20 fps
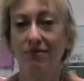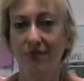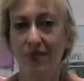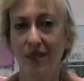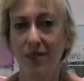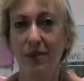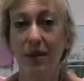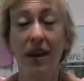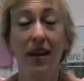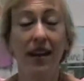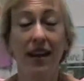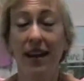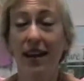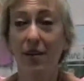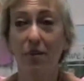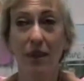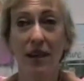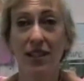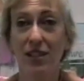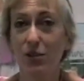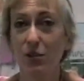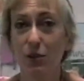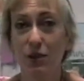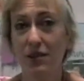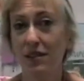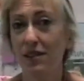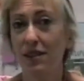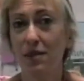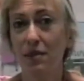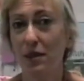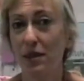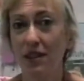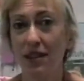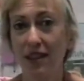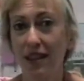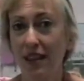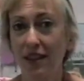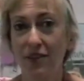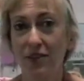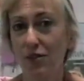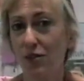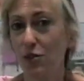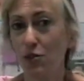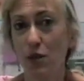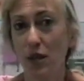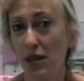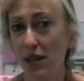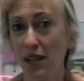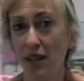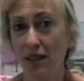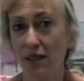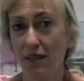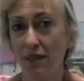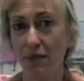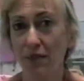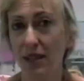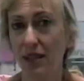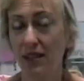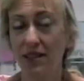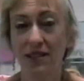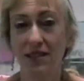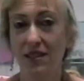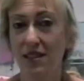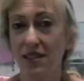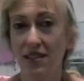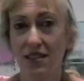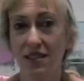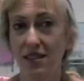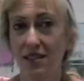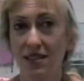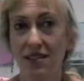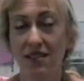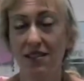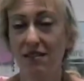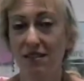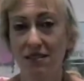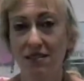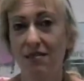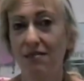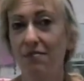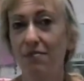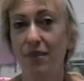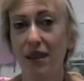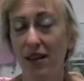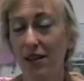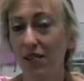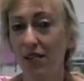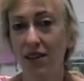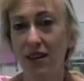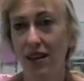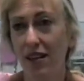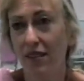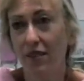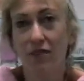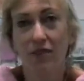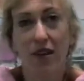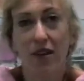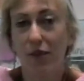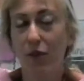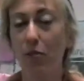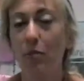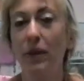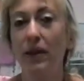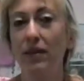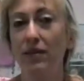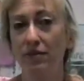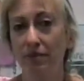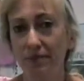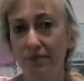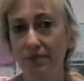Yep. I can't imagine what it's going to be like after twenty, because this is better than I've ever been.